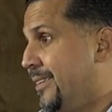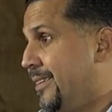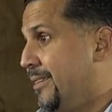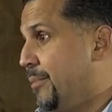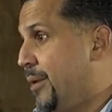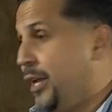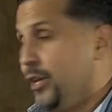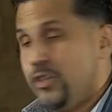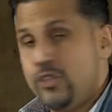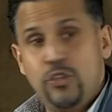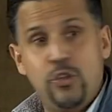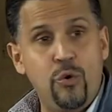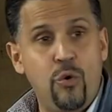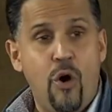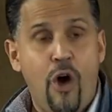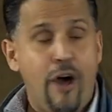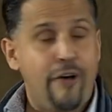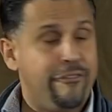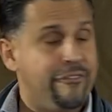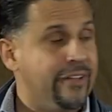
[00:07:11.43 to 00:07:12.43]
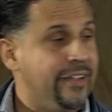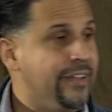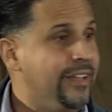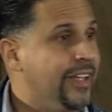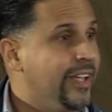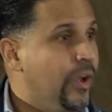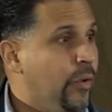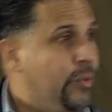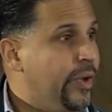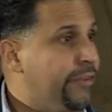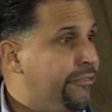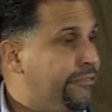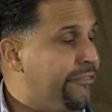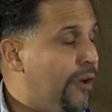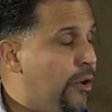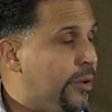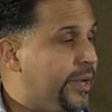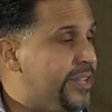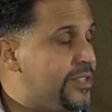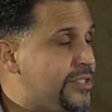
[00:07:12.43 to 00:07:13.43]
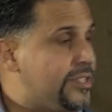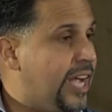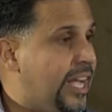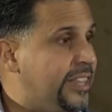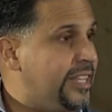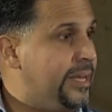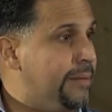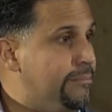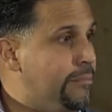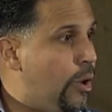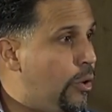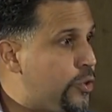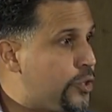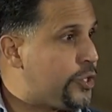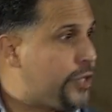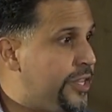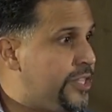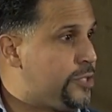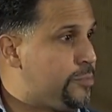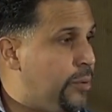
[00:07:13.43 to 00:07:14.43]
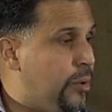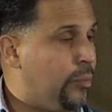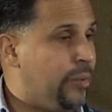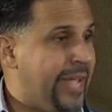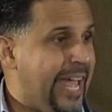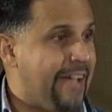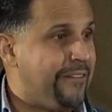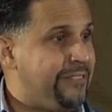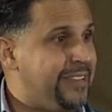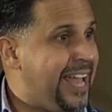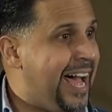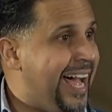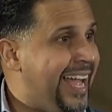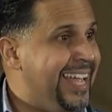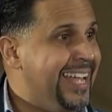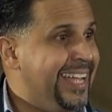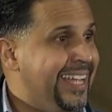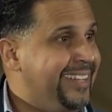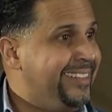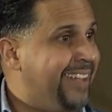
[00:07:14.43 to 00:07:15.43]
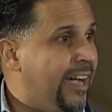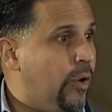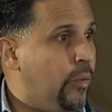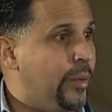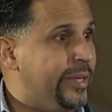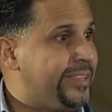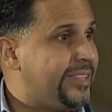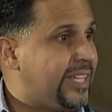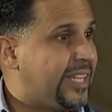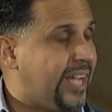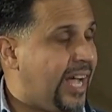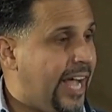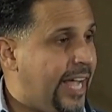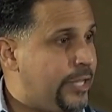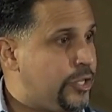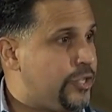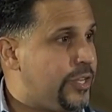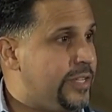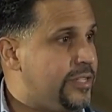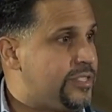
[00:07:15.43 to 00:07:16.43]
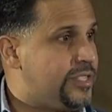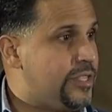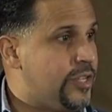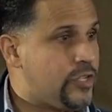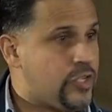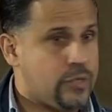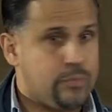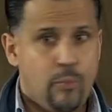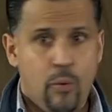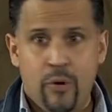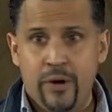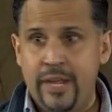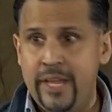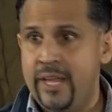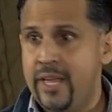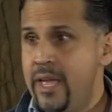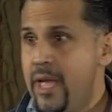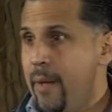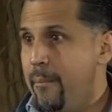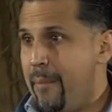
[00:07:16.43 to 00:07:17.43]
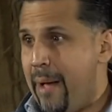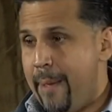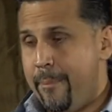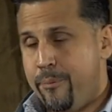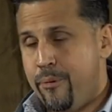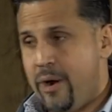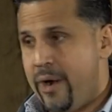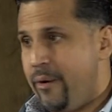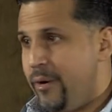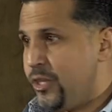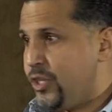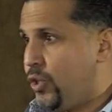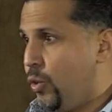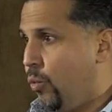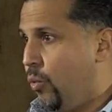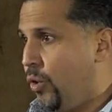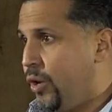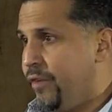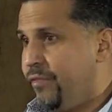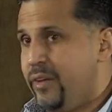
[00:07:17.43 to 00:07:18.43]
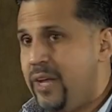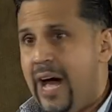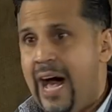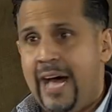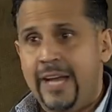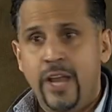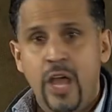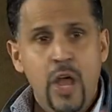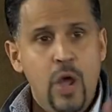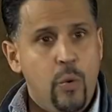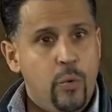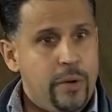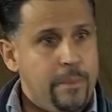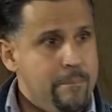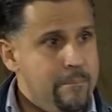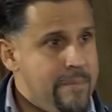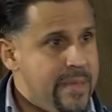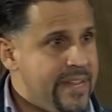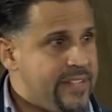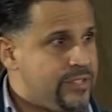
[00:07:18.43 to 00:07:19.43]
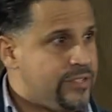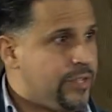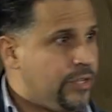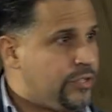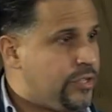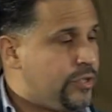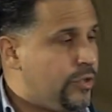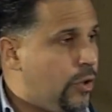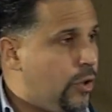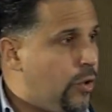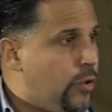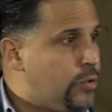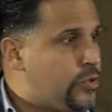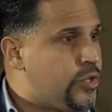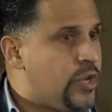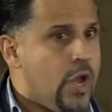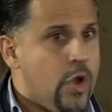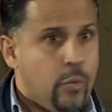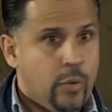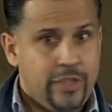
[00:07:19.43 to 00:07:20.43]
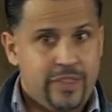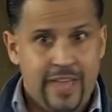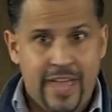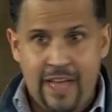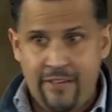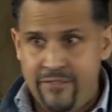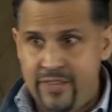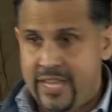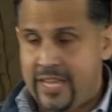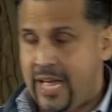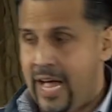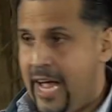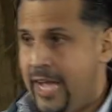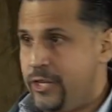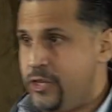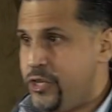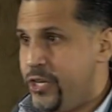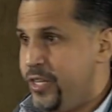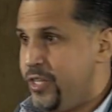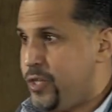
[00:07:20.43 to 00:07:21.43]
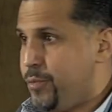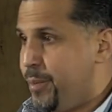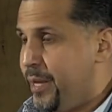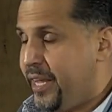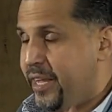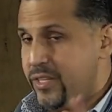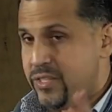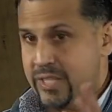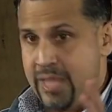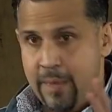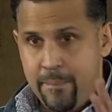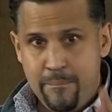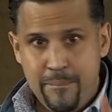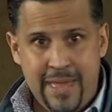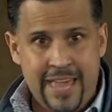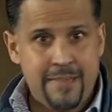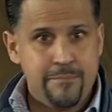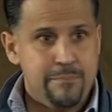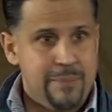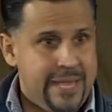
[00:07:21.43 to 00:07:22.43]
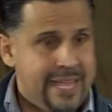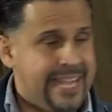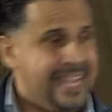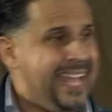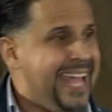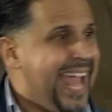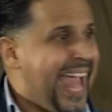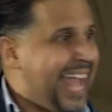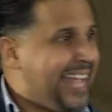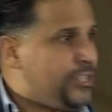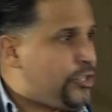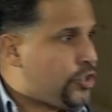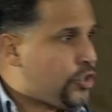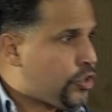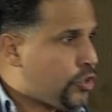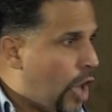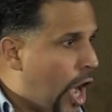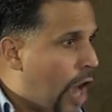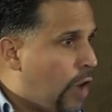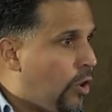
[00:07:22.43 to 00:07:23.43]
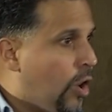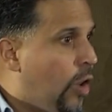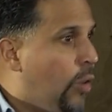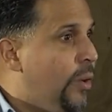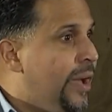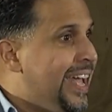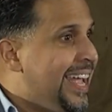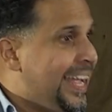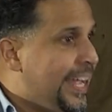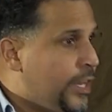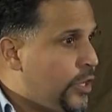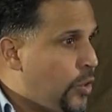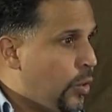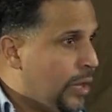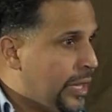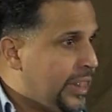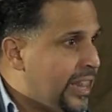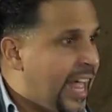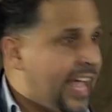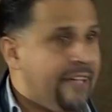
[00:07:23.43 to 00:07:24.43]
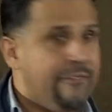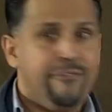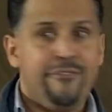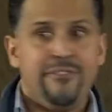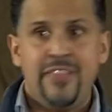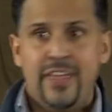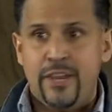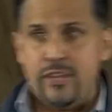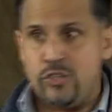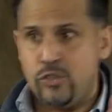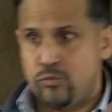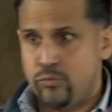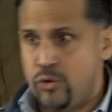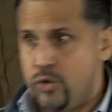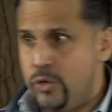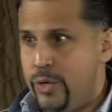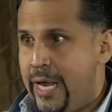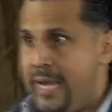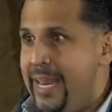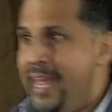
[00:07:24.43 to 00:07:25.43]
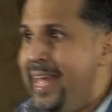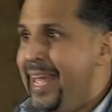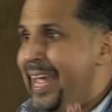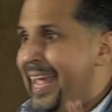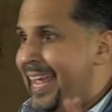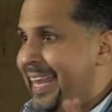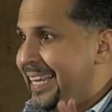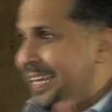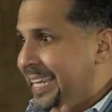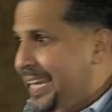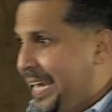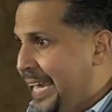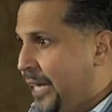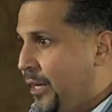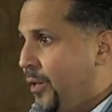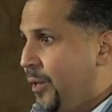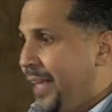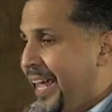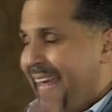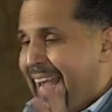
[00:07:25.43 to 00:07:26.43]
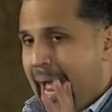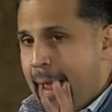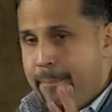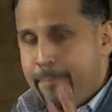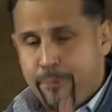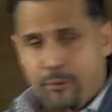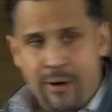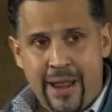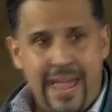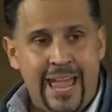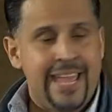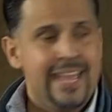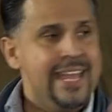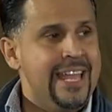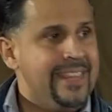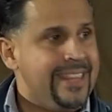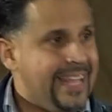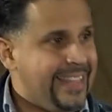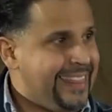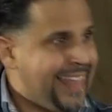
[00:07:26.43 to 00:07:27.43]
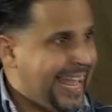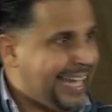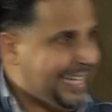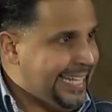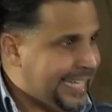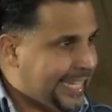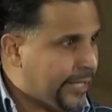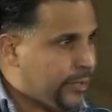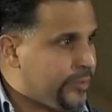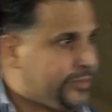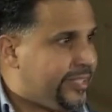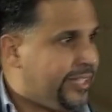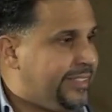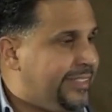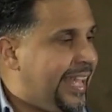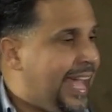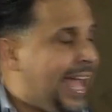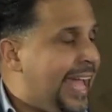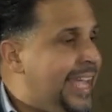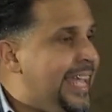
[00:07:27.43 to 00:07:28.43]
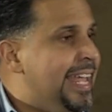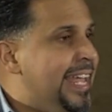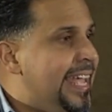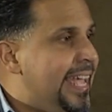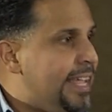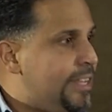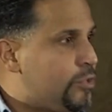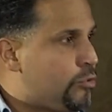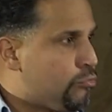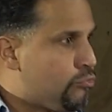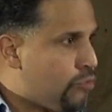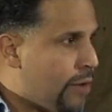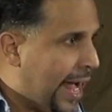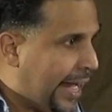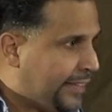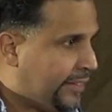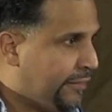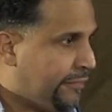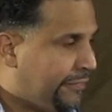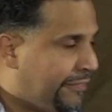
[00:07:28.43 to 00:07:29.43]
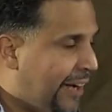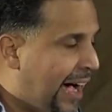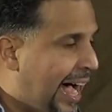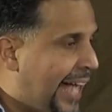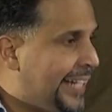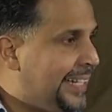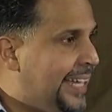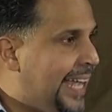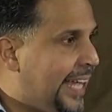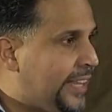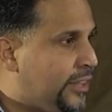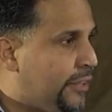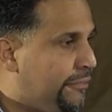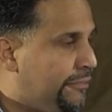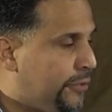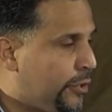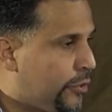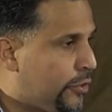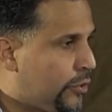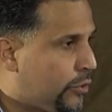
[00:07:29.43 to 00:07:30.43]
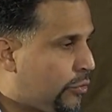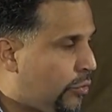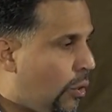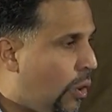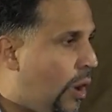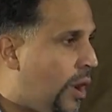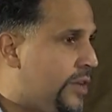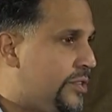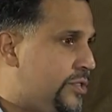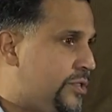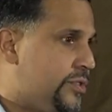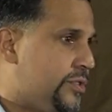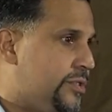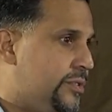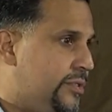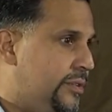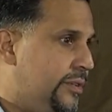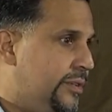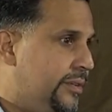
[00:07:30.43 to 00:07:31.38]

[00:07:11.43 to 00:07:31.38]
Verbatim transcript: Because too often we've focused on the emotions, but we have not dealt with the conscience. And this morning, my prayer is the Word of God would minister to those with a heavy conscience because there may be a sorrow in your life that is rooted in guilt. And I pray that that guilt today is rectified at the foot of the cross.